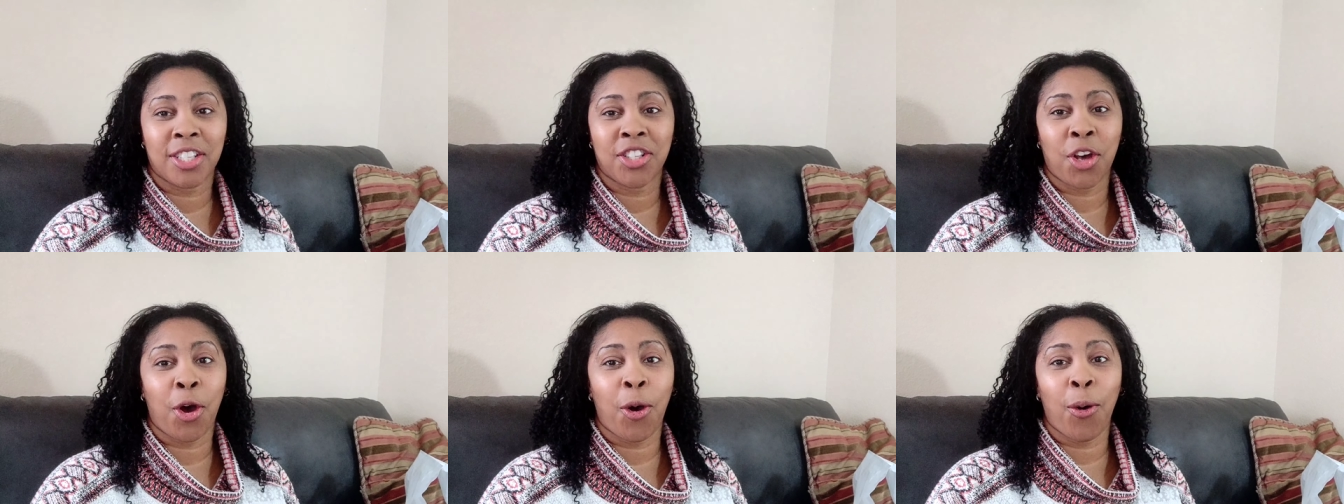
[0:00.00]

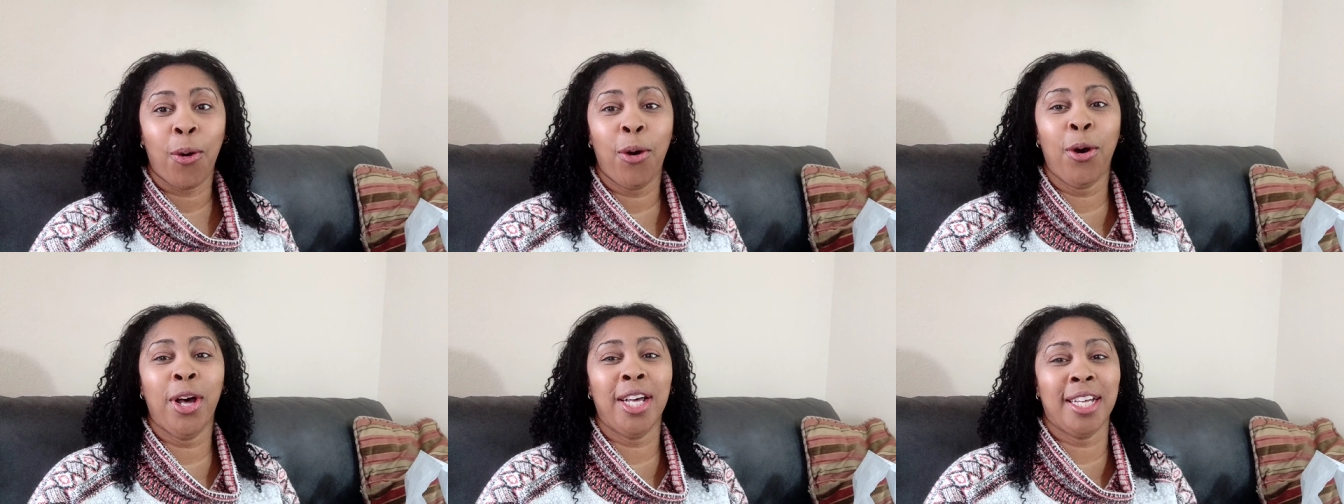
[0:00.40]

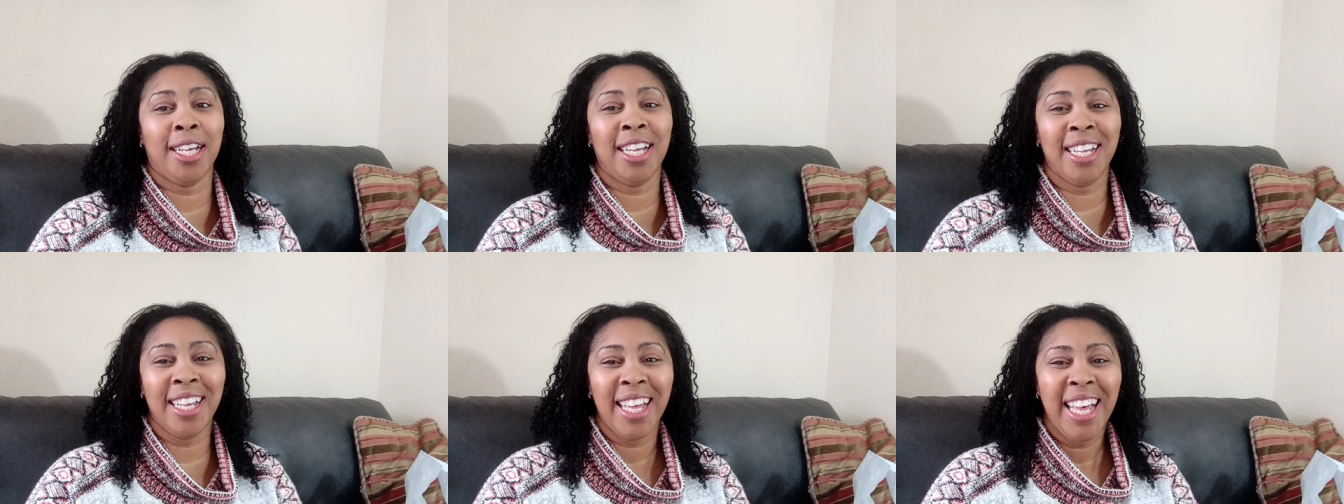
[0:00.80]
so
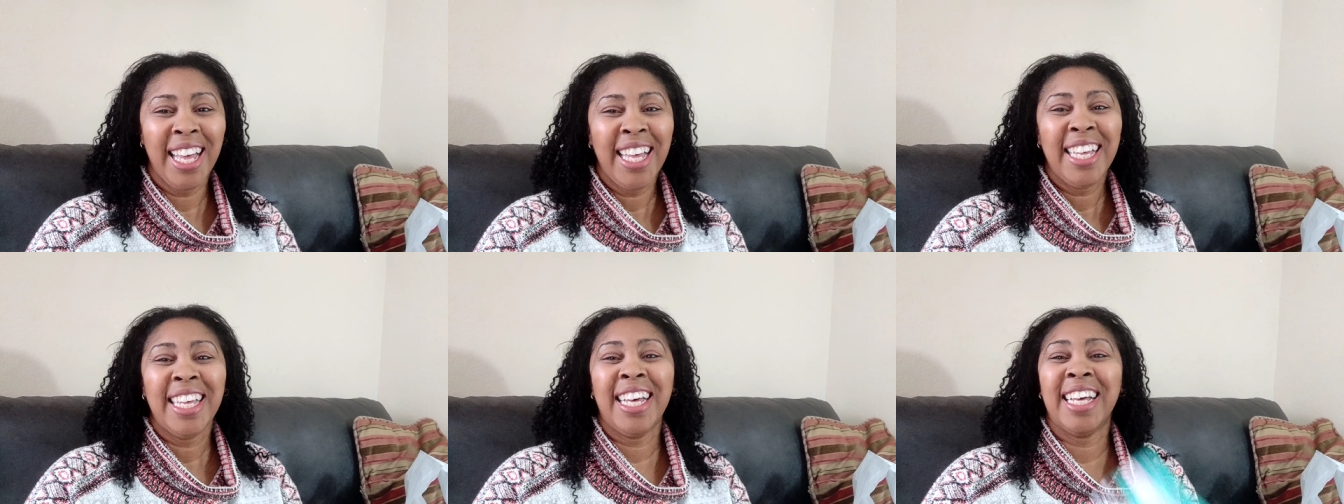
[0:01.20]

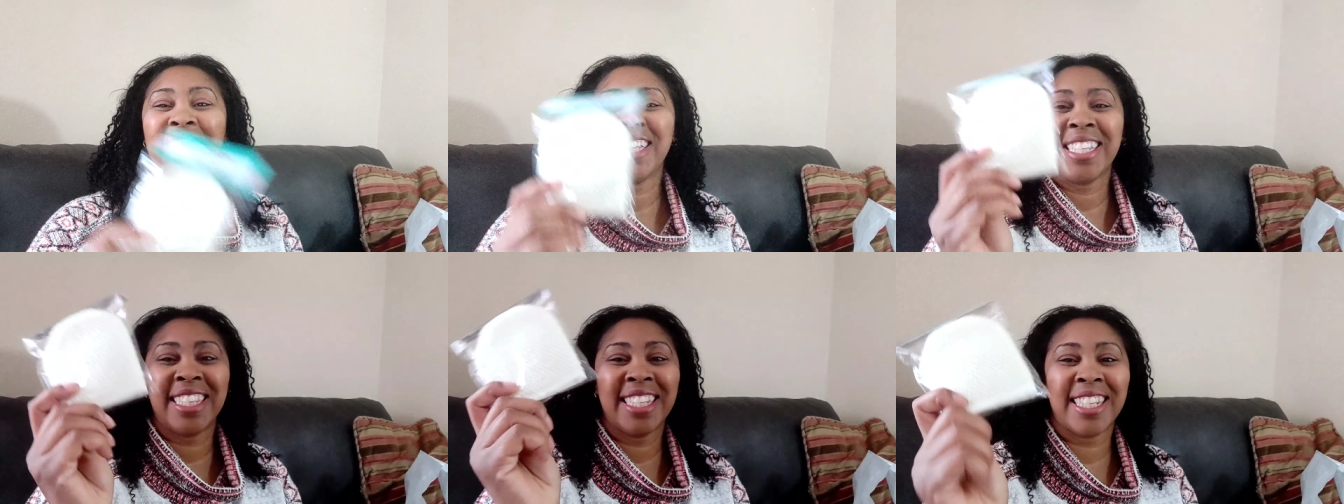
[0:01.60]

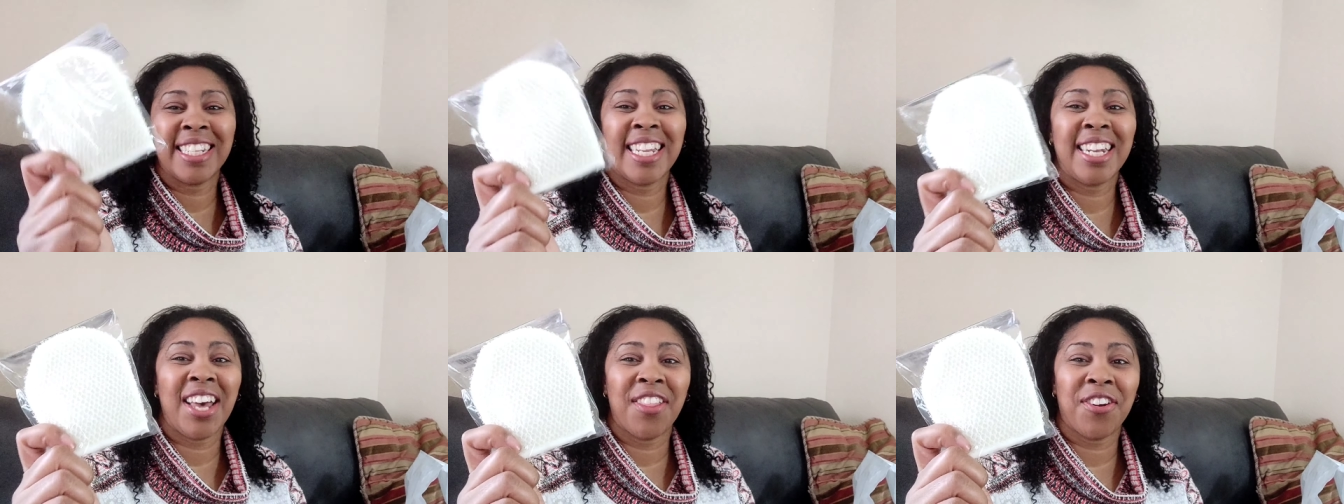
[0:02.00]
this
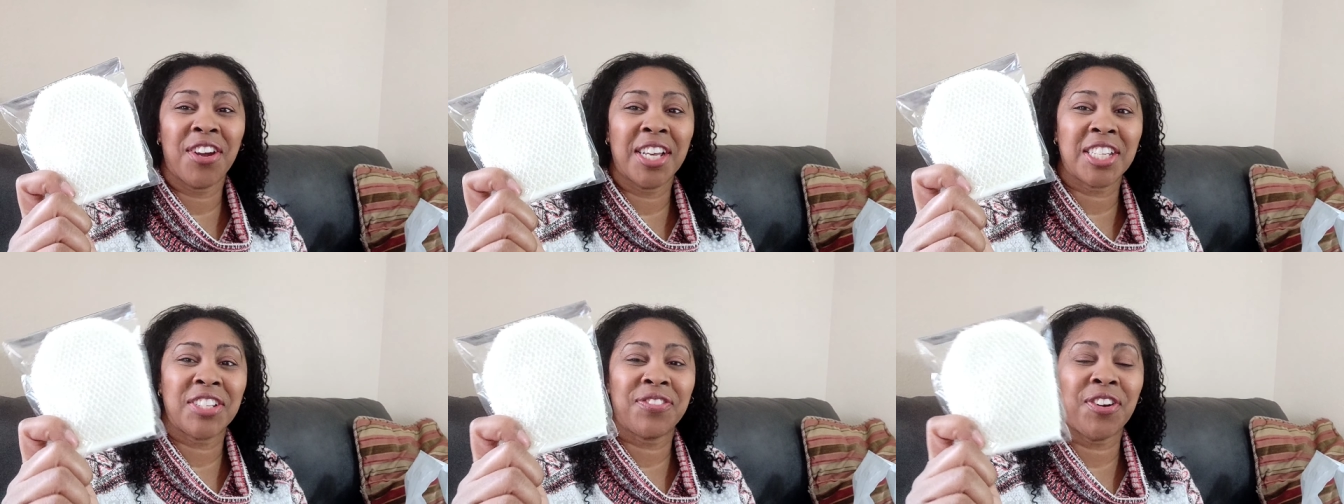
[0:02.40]
is
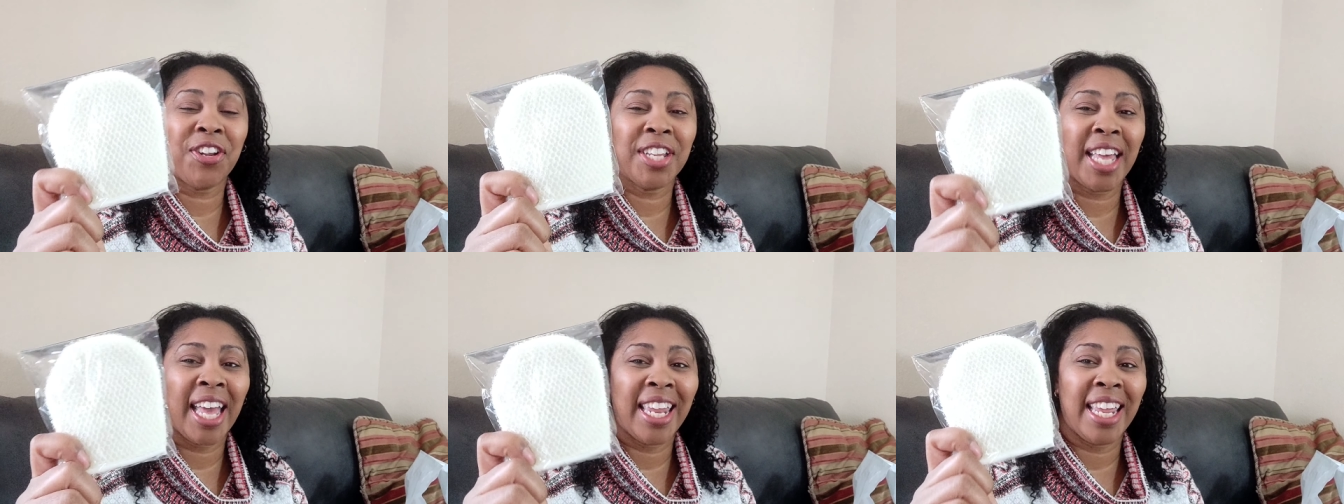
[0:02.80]
another
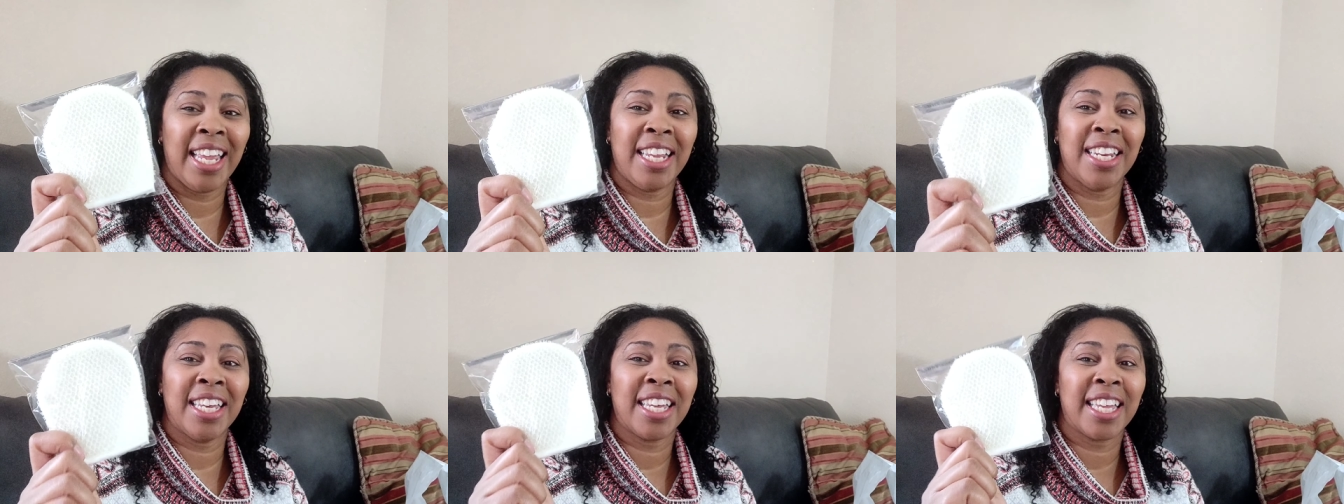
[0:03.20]

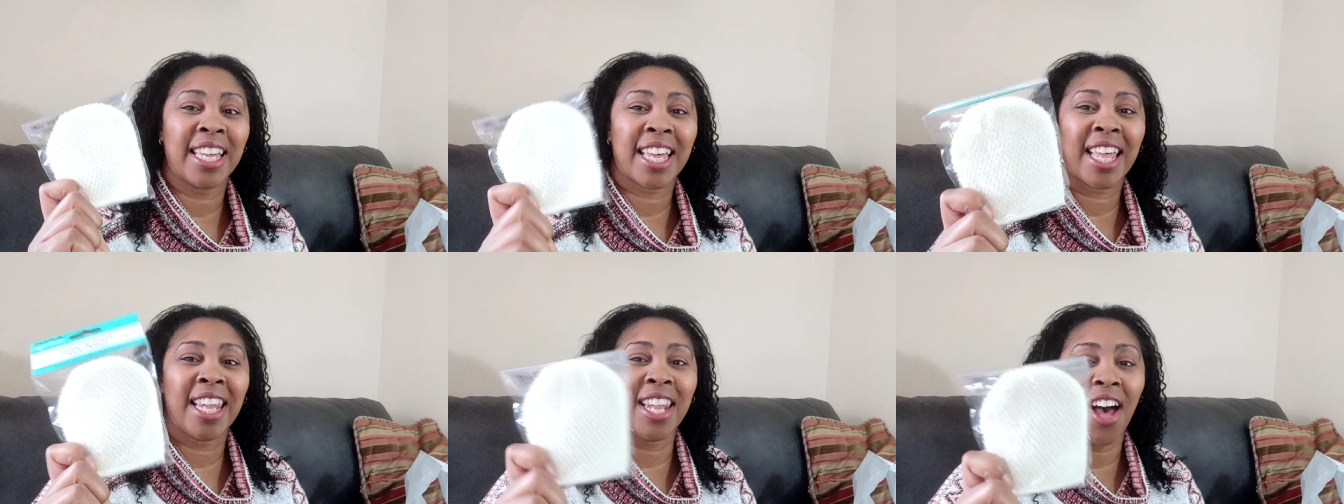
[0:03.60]
exfoliating
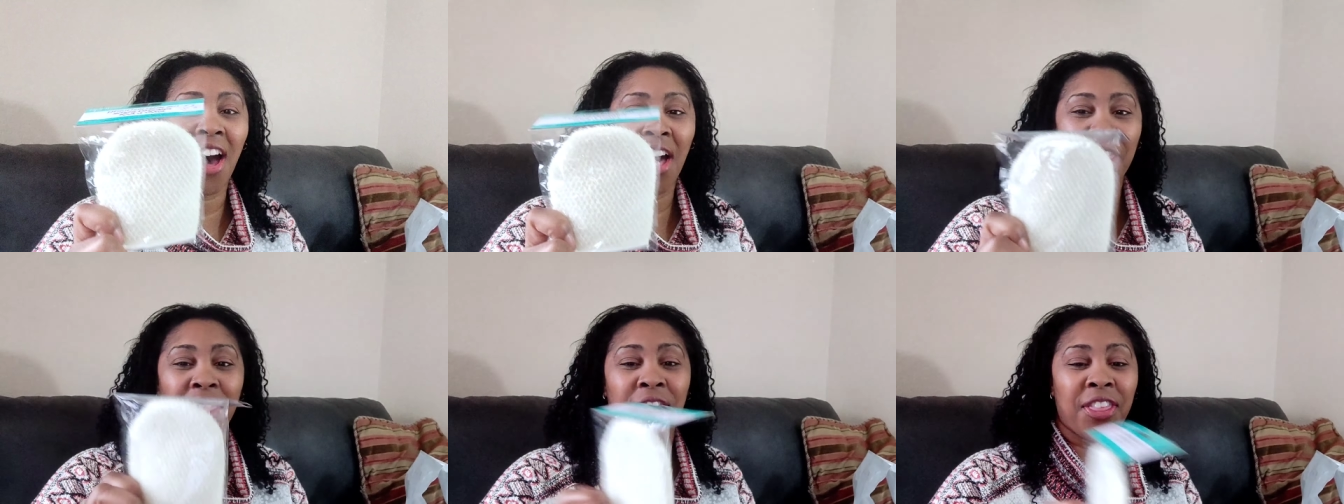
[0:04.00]

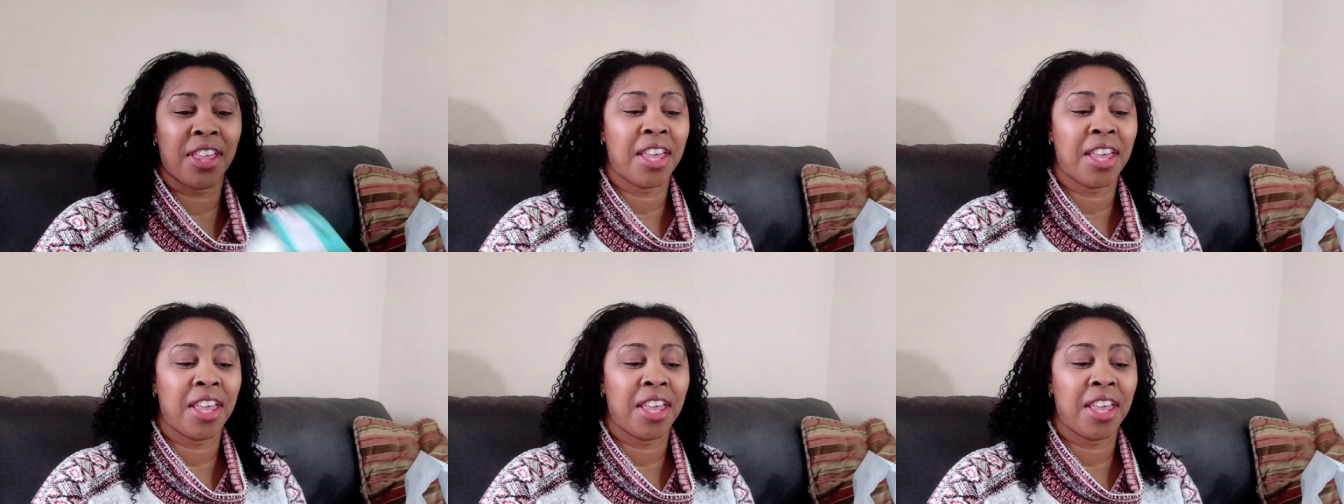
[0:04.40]
cloth.